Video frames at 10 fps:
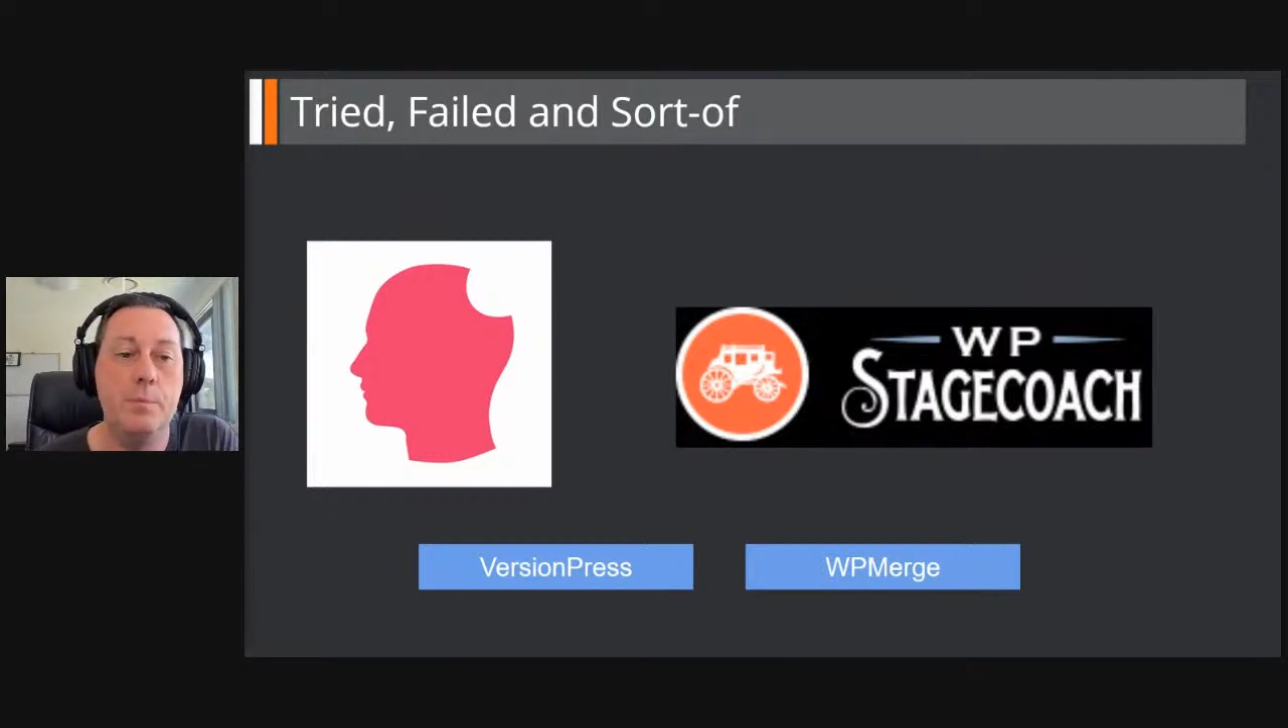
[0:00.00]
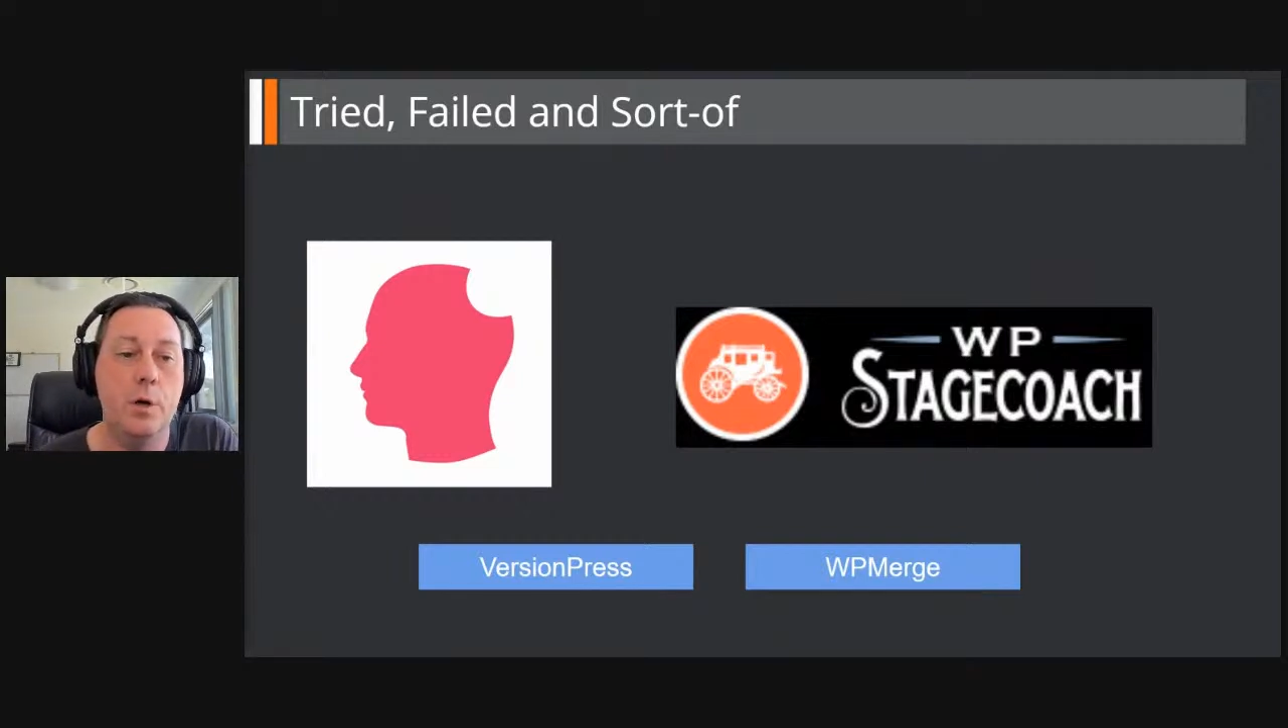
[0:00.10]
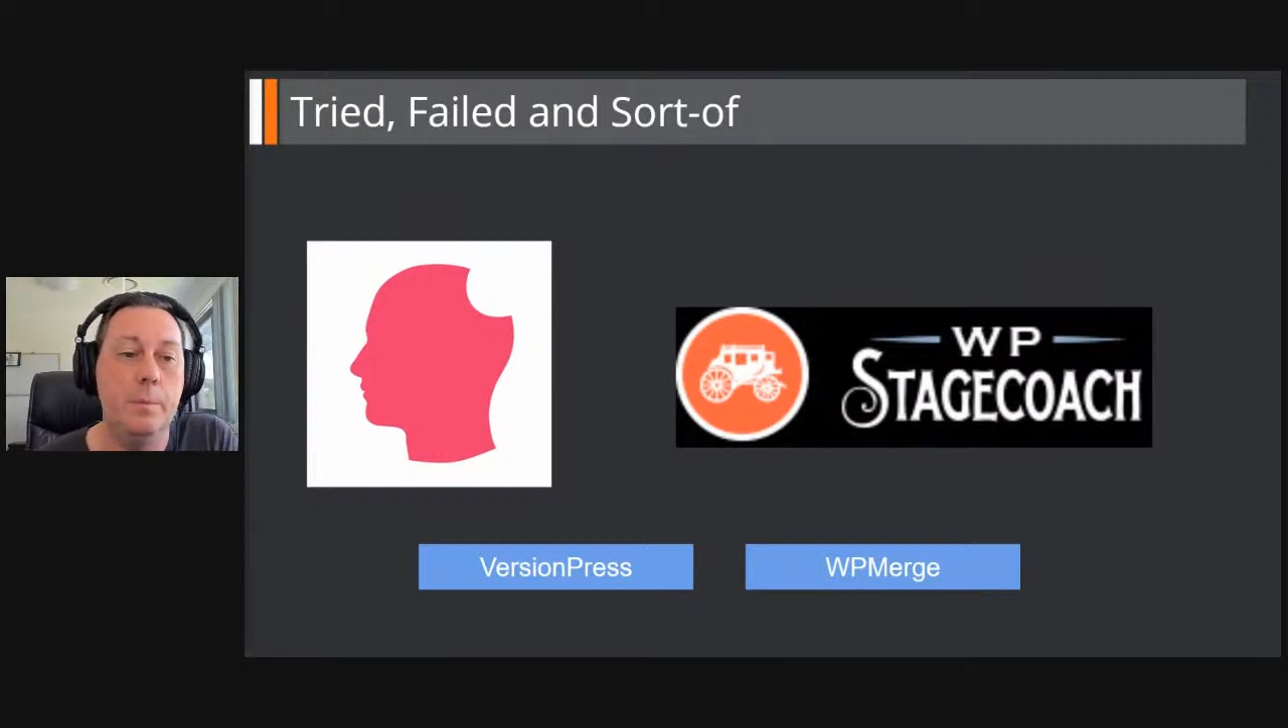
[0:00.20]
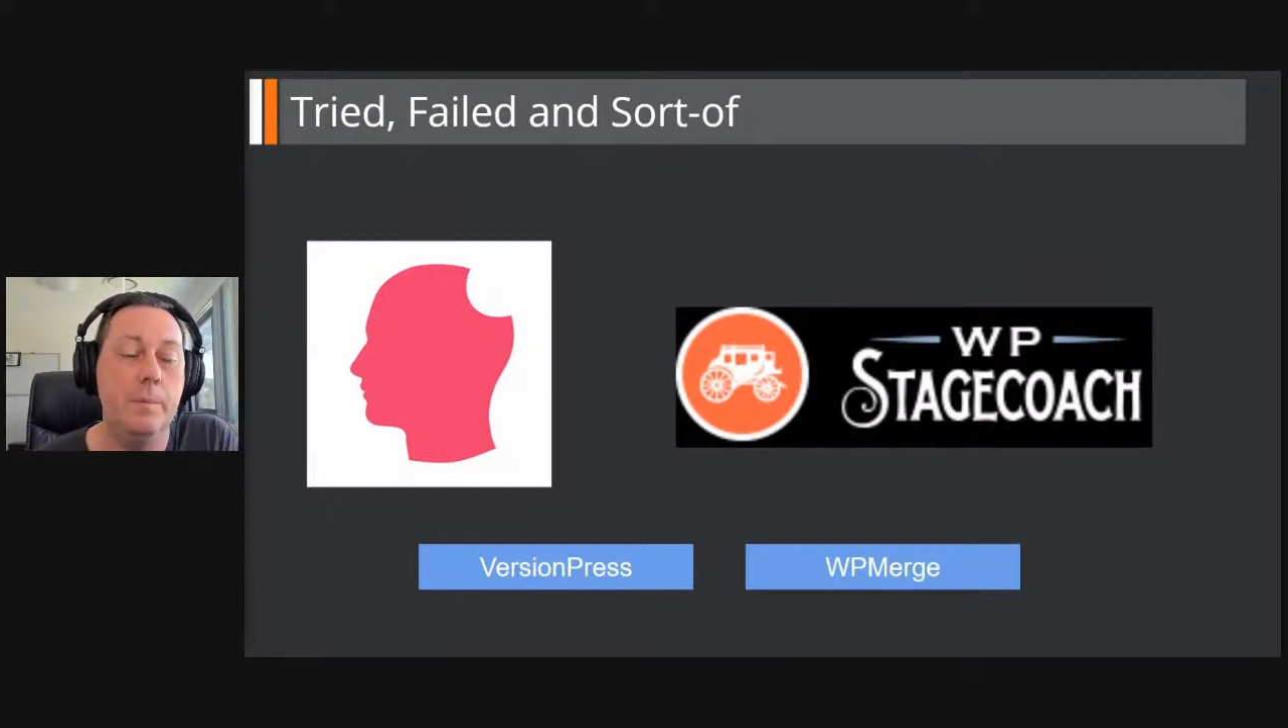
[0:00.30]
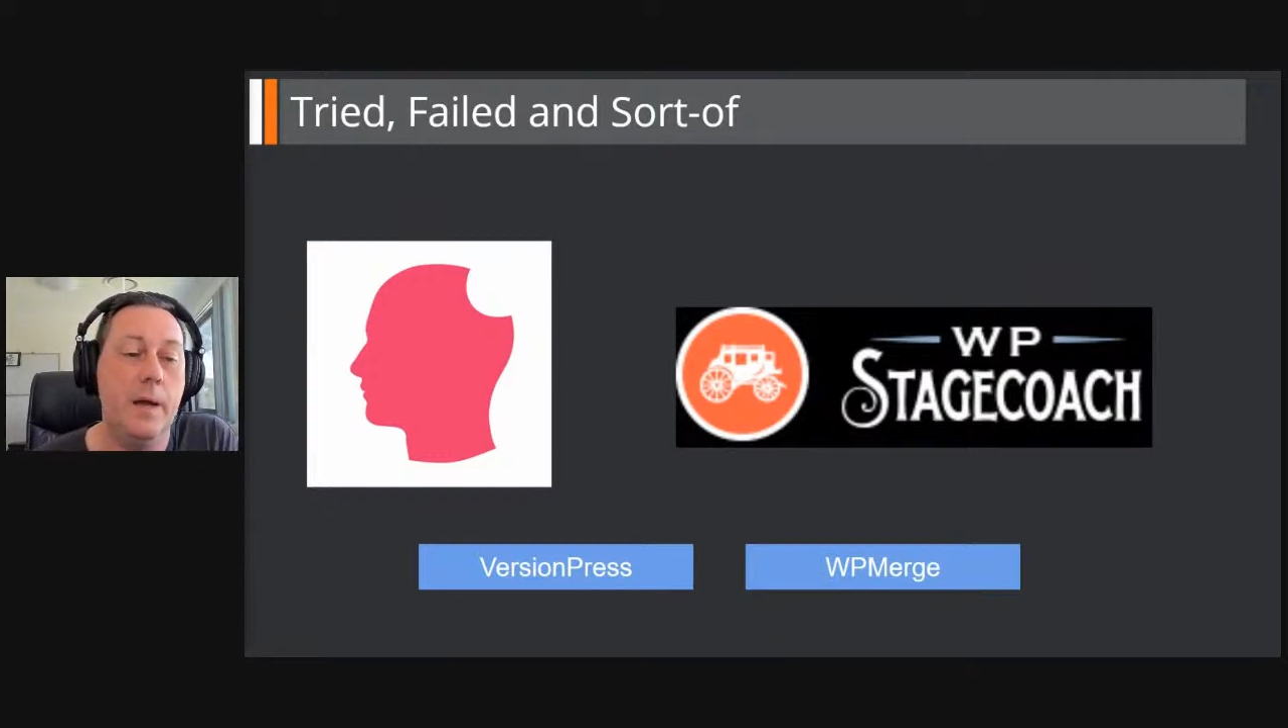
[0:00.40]

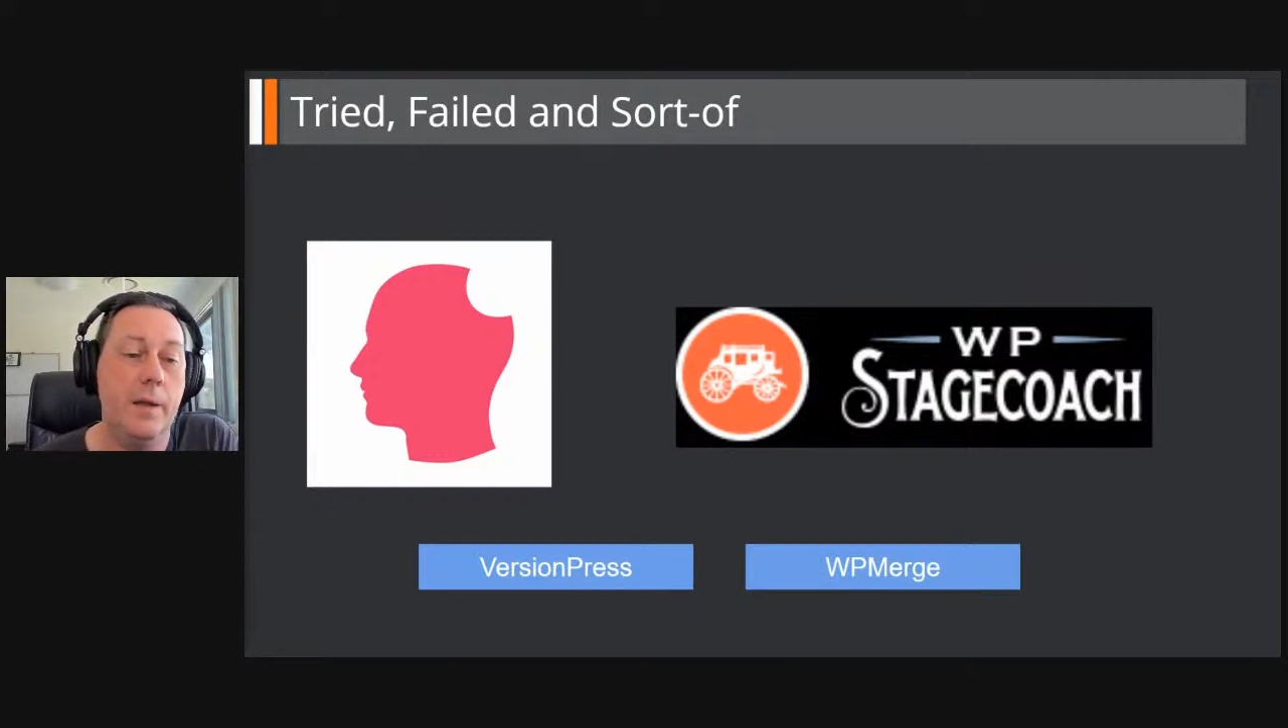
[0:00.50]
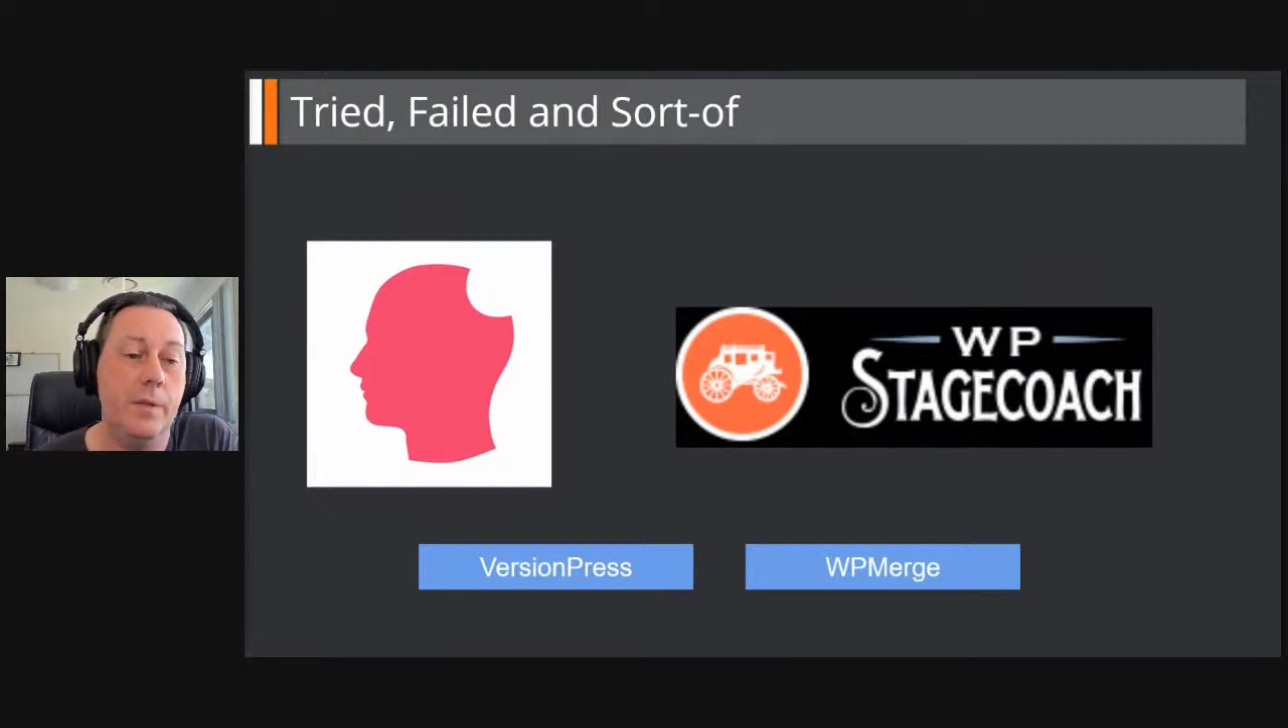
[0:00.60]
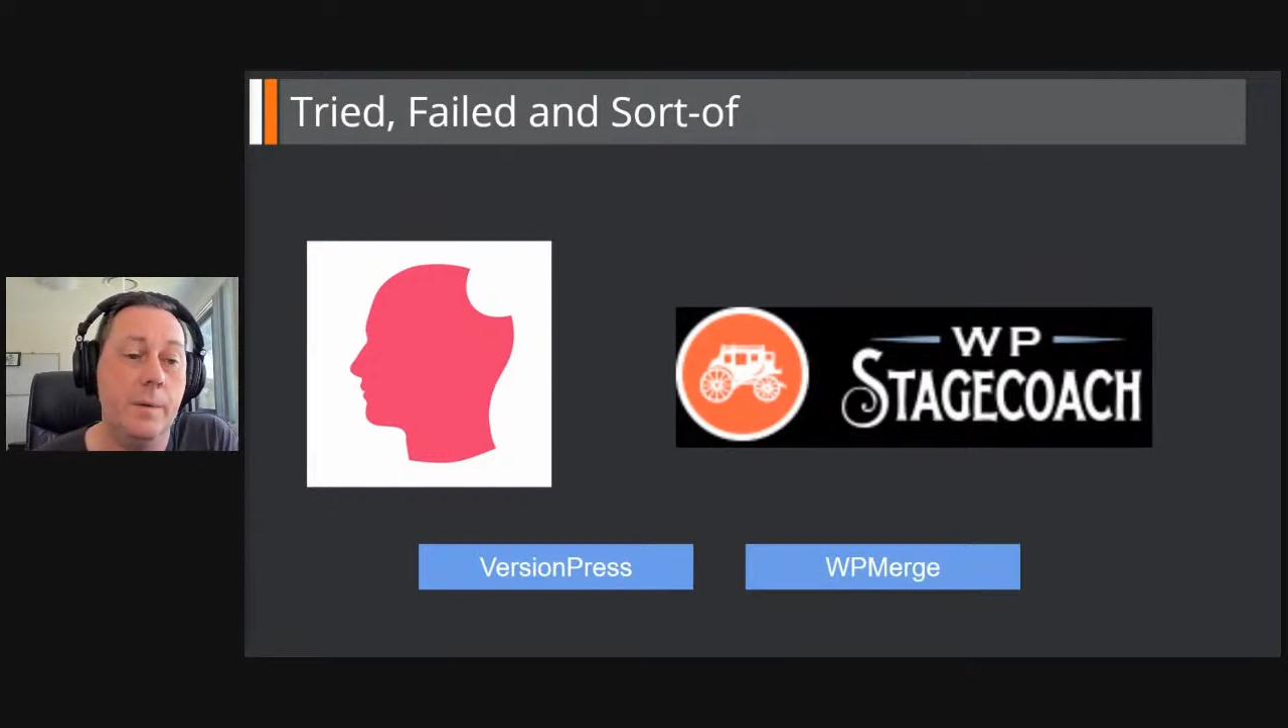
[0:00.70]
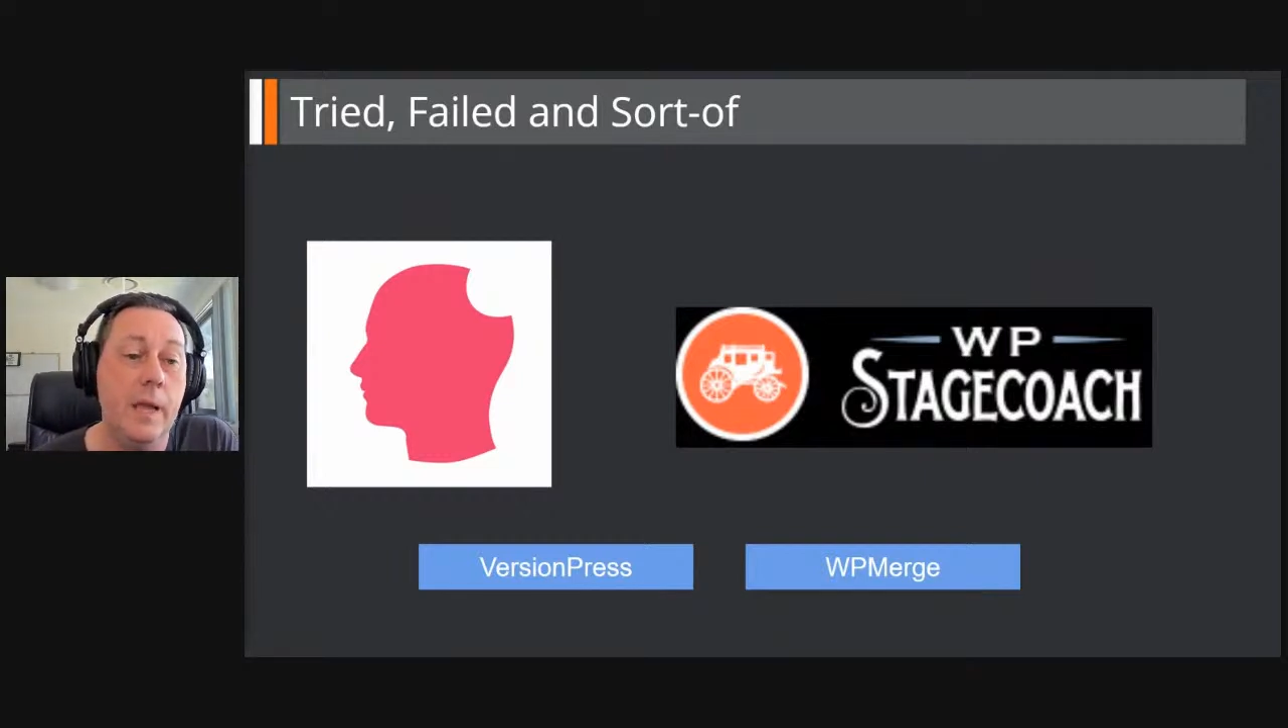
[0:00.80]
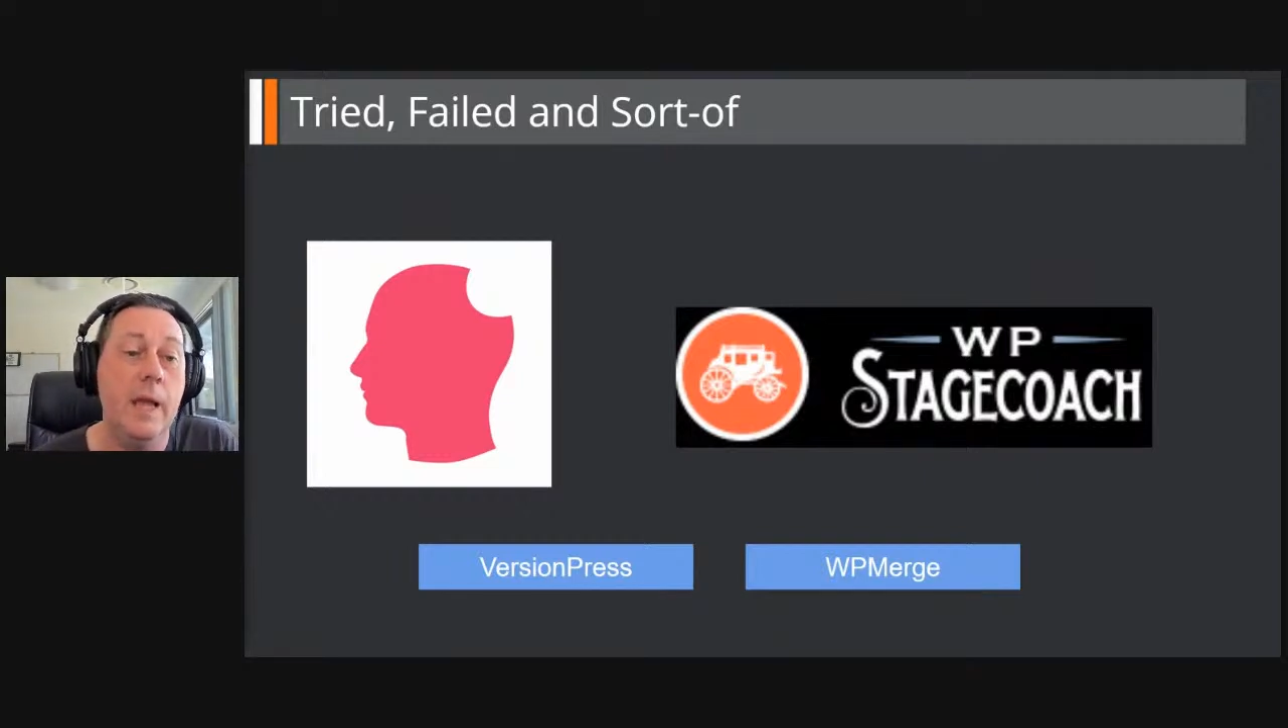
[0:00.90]
problem either.